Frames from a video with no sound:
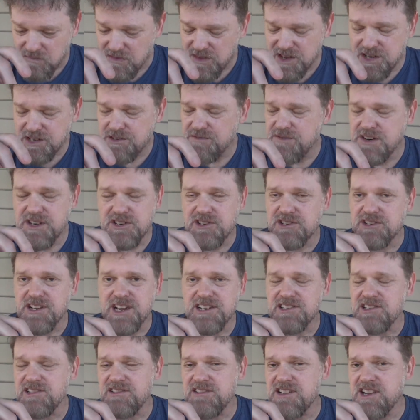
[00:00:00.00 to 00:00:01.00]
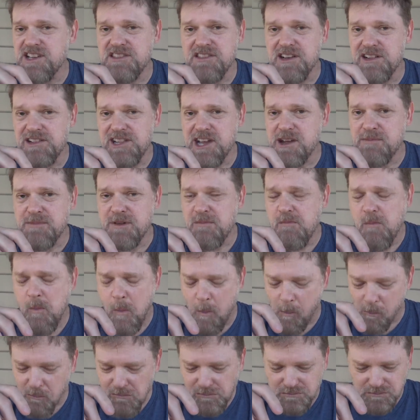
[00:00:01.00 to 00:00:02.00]
This fish doesn't need the
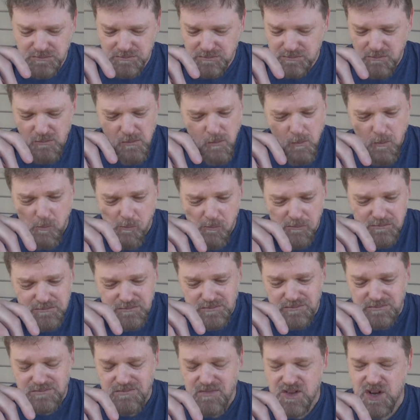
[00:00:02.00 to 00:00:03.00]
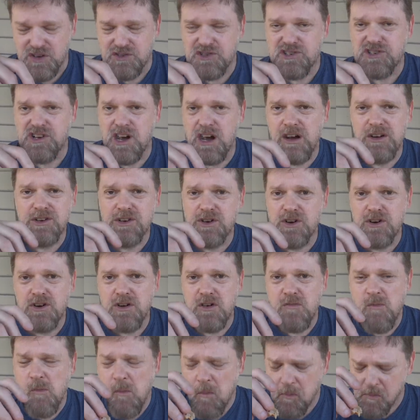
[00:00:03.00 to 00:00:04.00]
lemon. It's so
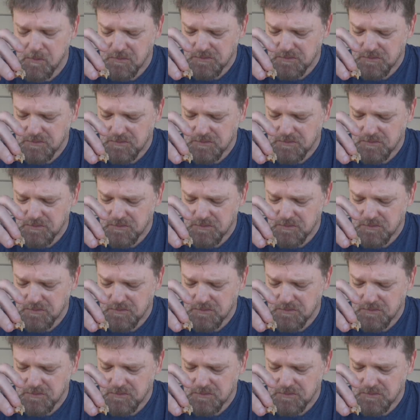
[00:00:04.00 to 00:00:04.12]
good.